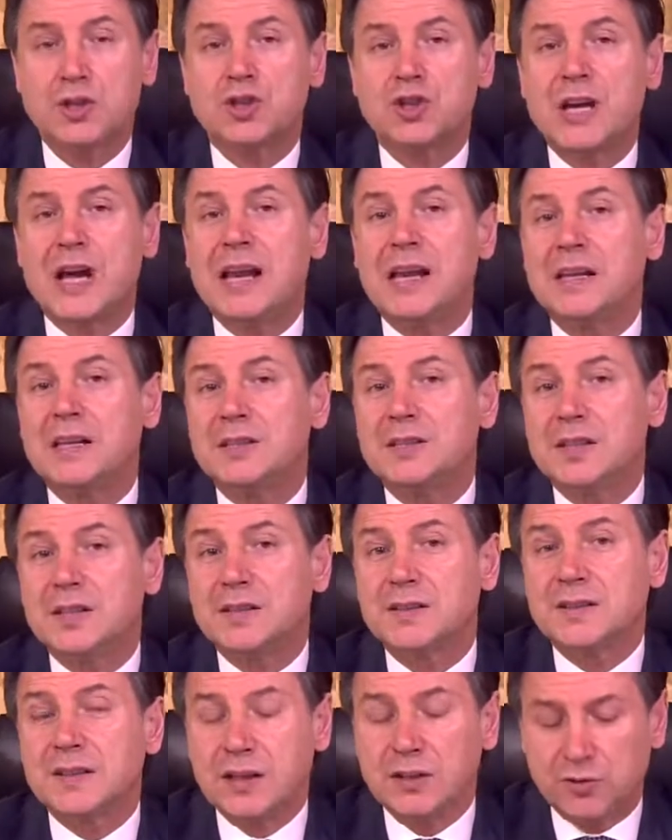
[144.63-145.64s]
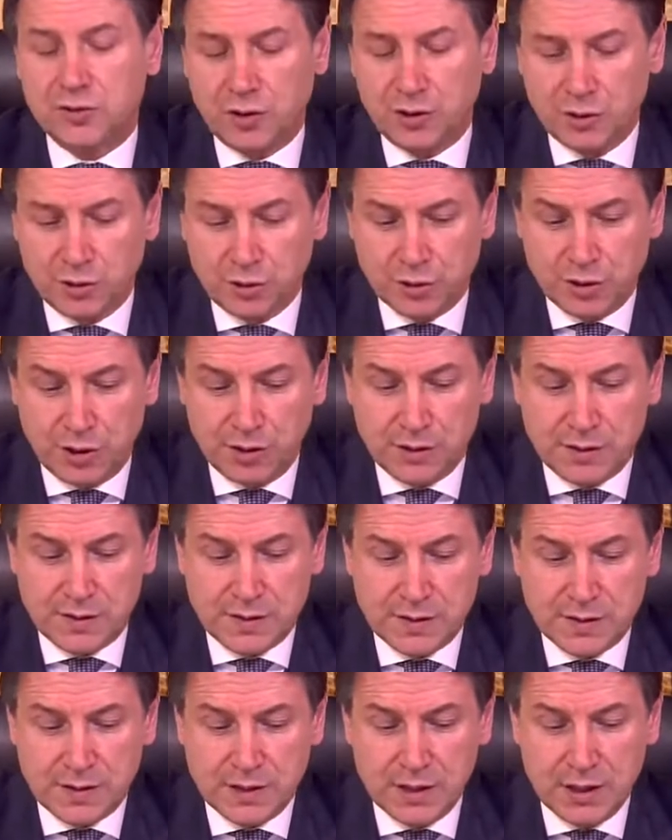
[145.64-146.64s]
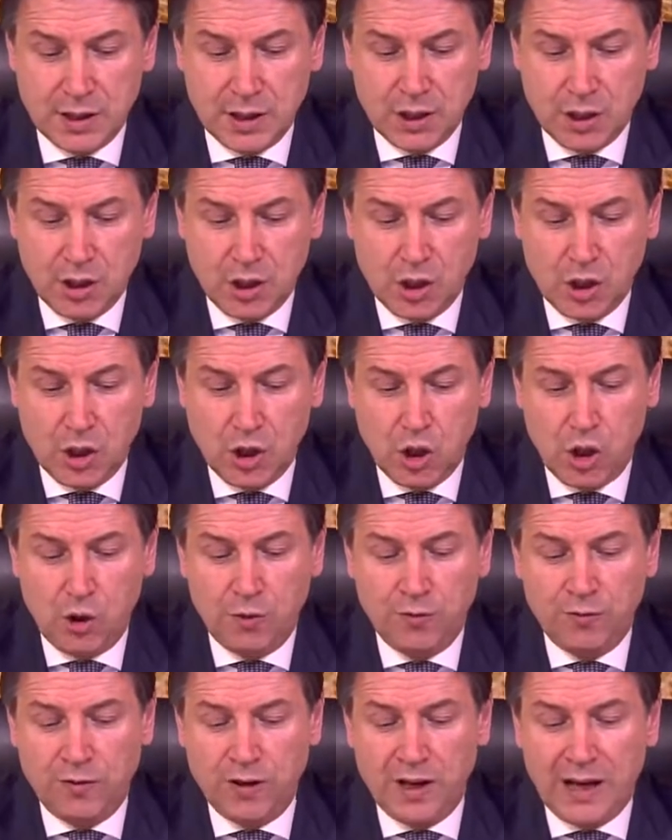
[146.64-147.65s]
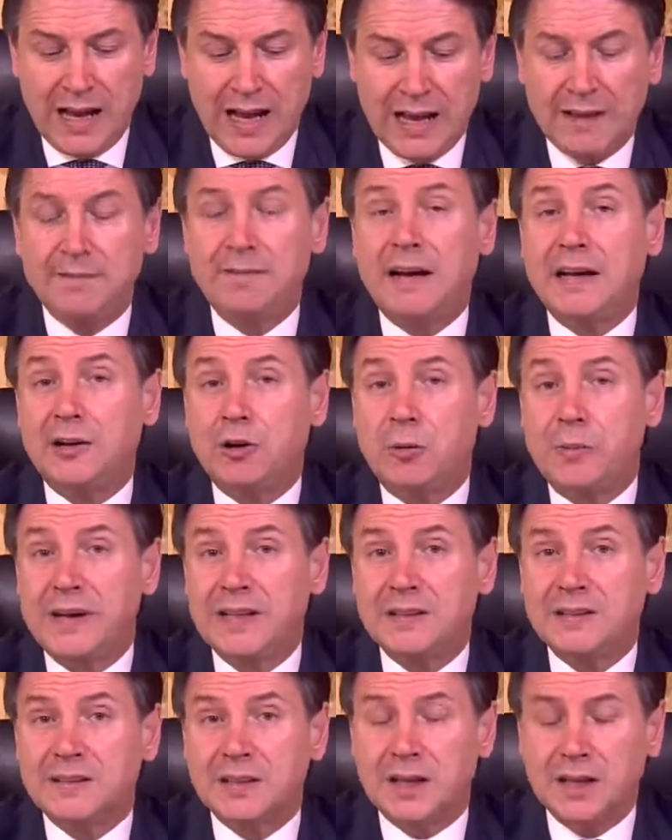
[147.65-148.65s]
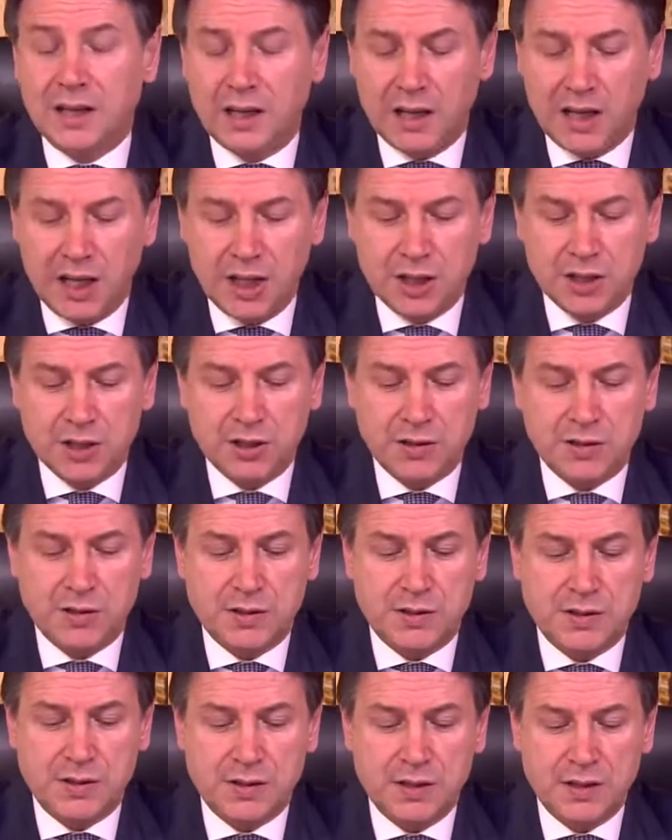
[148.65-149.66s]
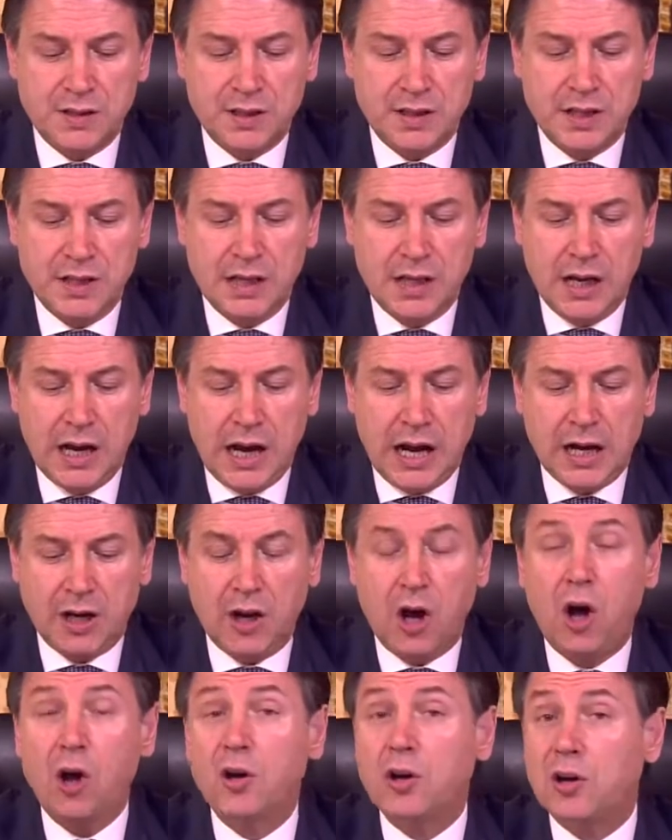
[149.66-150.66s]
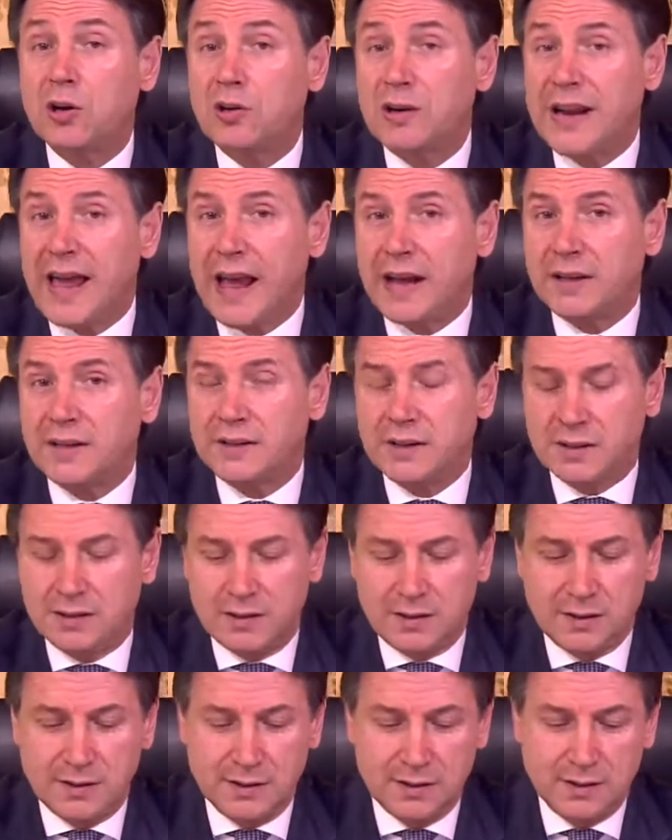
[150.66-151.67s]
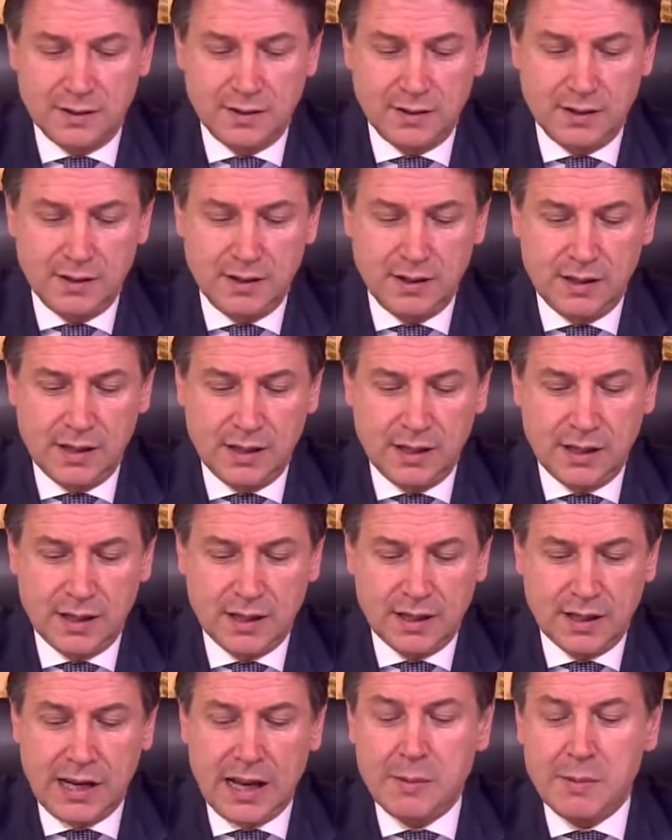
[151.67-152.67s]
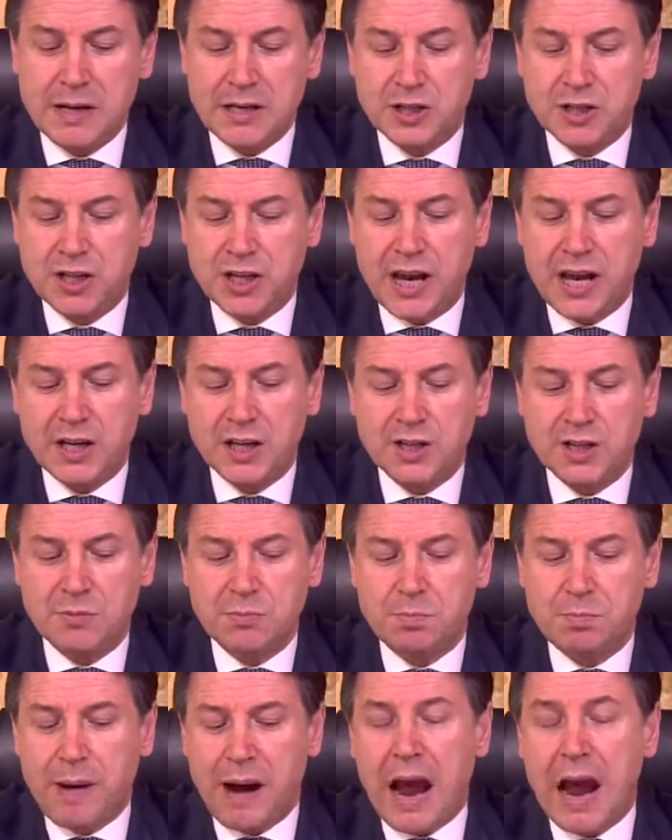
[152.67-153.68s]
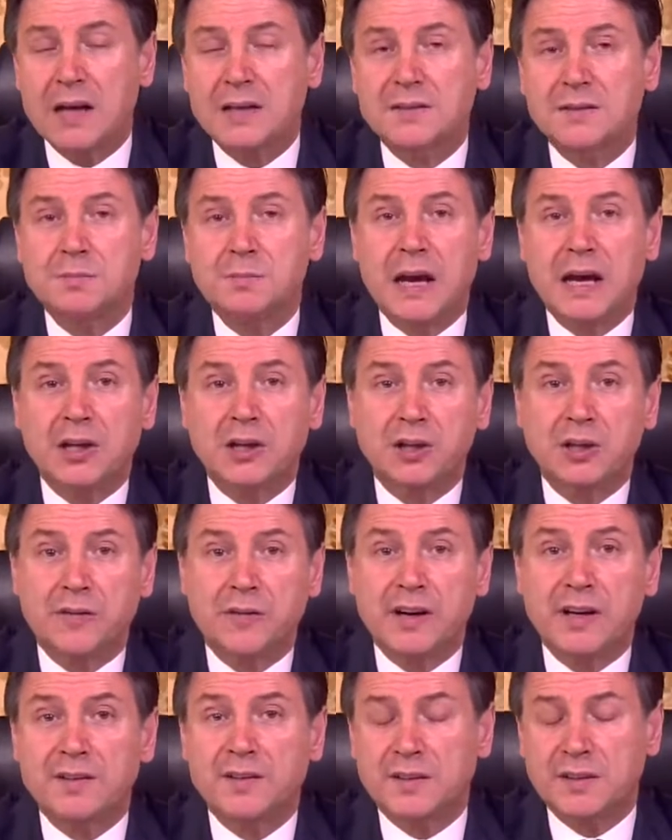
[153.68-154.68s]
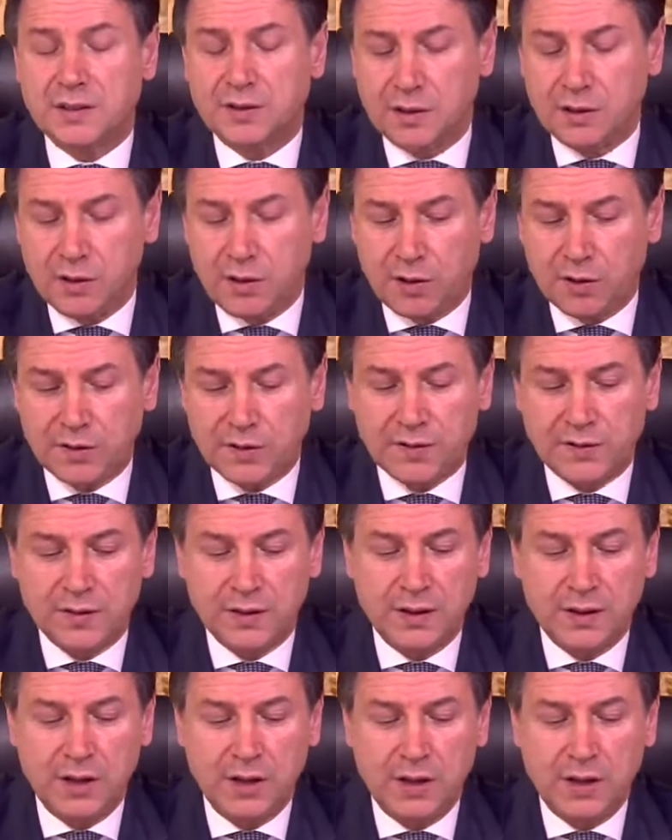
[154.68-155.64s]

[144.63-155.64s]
Challenges and solutions on environmental issues are all connected. Climate change impacts biodiversity loss,